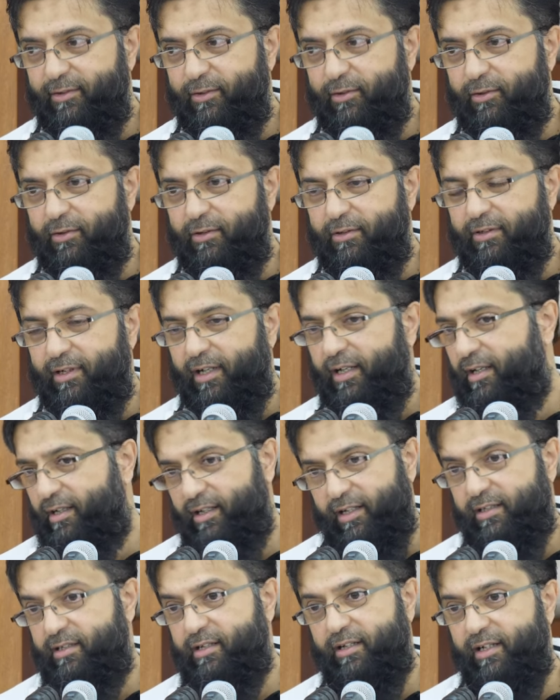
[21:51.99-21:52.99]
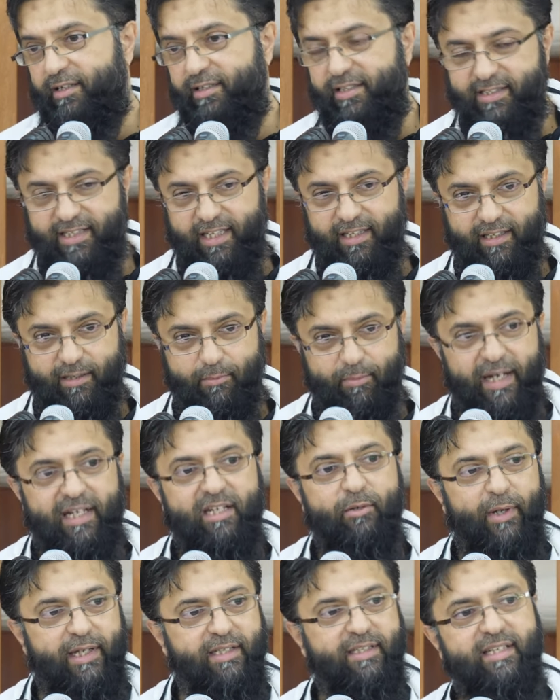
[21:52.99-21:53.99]
or I, I can't understand it. But
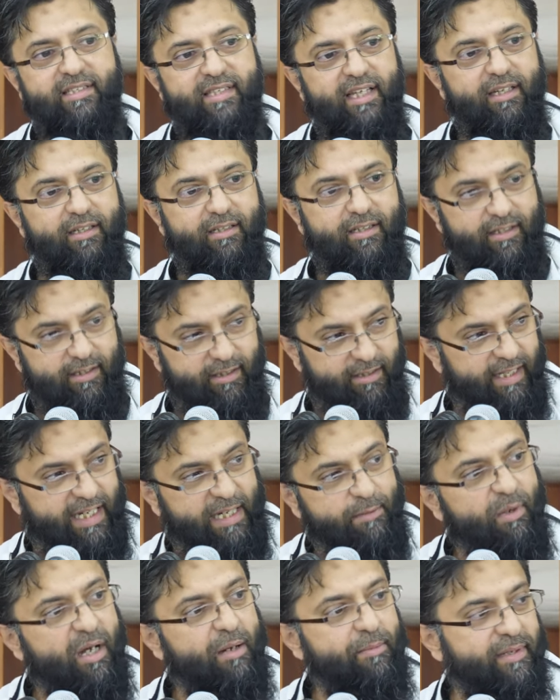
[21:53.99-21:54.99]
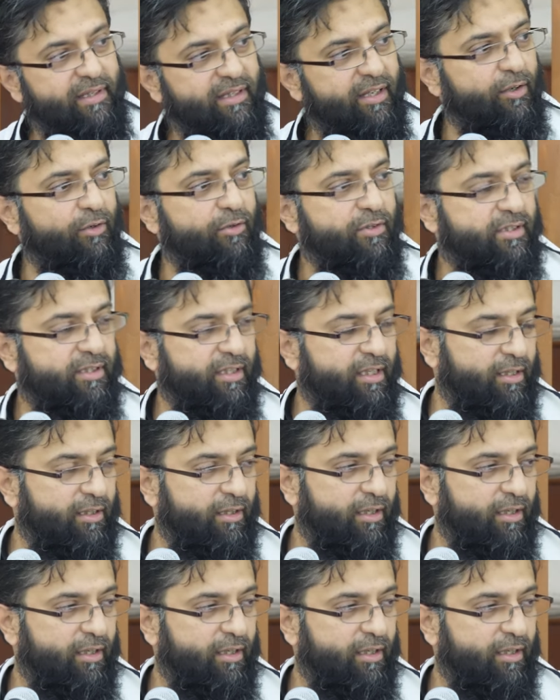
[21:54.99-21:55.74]
anyway, they say, the Imam and those uh,